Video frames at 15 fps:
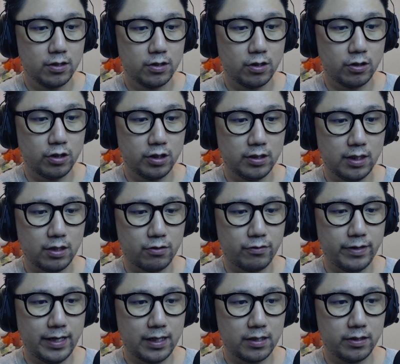So just
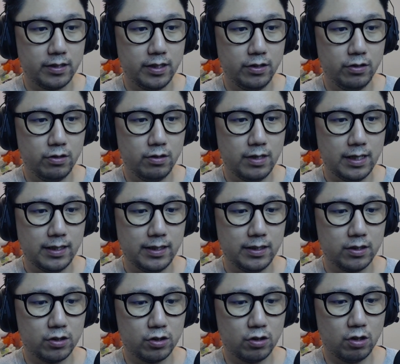agree and continue, let it
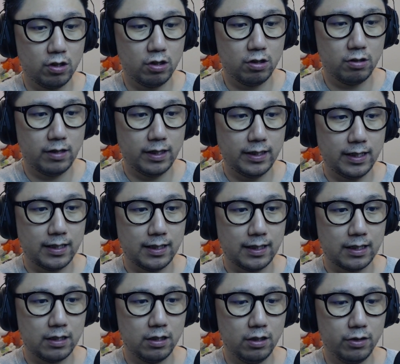install, and then click
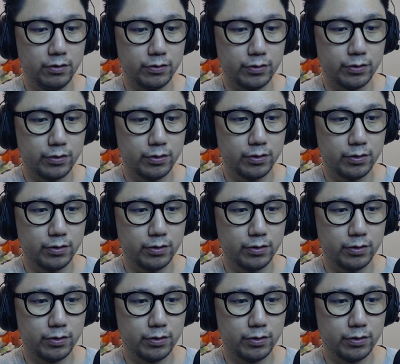close.